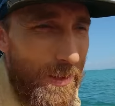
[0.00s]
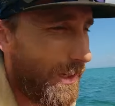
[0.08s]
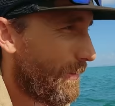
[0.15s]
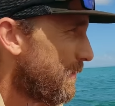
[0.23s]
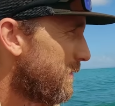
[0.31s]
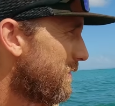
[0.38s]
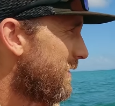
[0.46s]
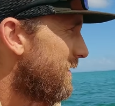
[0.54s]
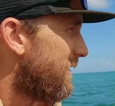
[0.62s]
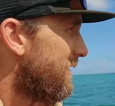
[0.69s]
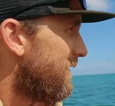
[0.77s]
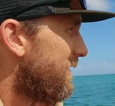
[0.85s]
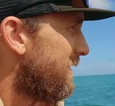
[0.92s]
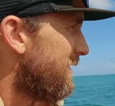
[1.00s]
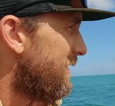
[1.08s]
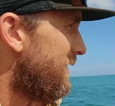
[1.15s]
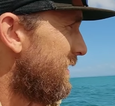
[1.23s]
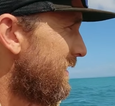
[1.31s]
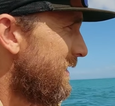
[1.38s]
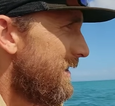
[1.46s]
people.
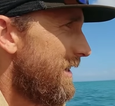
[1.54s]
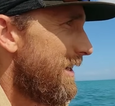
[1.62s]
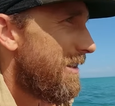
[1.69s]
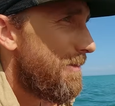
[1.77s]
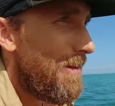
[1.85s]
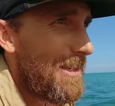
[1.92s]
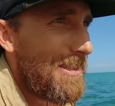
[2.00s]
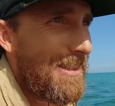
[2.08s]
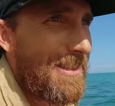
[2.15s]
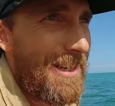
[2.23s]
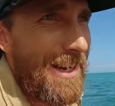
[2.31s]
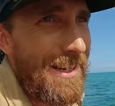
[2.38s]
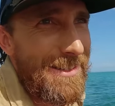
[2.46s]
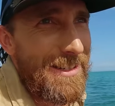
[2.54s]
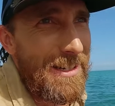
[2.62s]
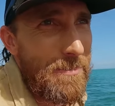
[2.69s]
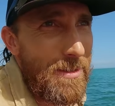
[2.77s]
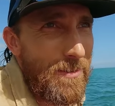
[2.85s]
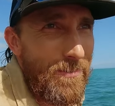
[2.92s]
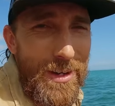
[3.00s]
And I imagine today is going
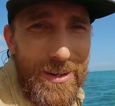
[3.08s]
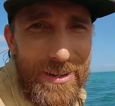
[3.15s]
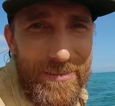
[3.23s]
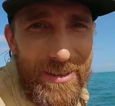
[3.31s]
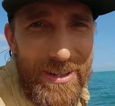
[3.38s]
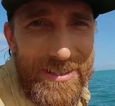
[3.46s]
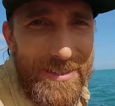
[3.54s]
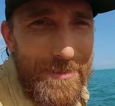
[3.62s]
to be very, very